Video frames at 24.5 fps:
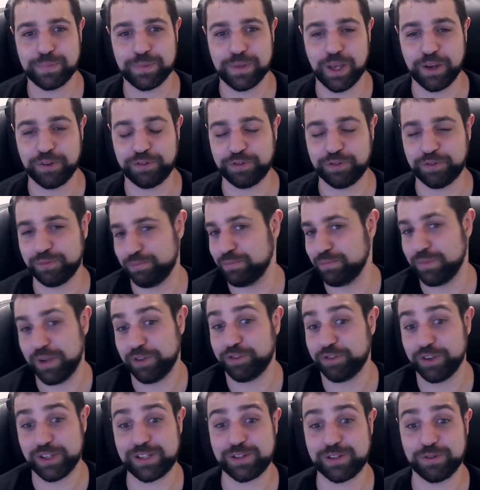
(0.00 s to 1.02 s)
if
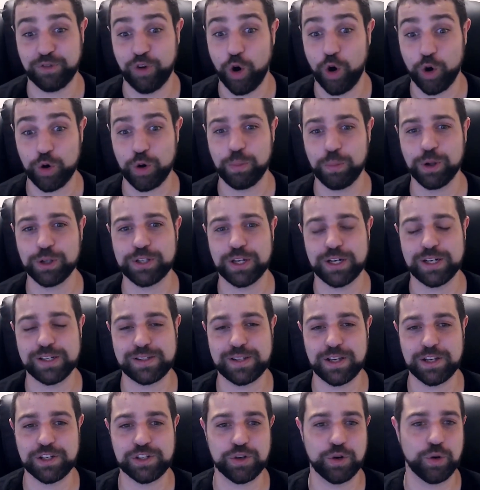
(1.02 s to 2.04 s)
it's vulnerable to this
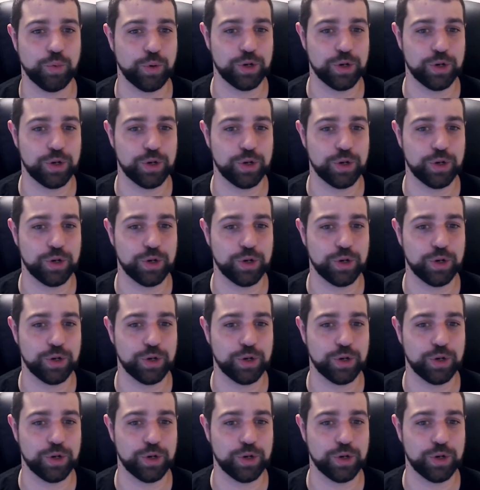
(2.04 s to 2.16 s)
issue,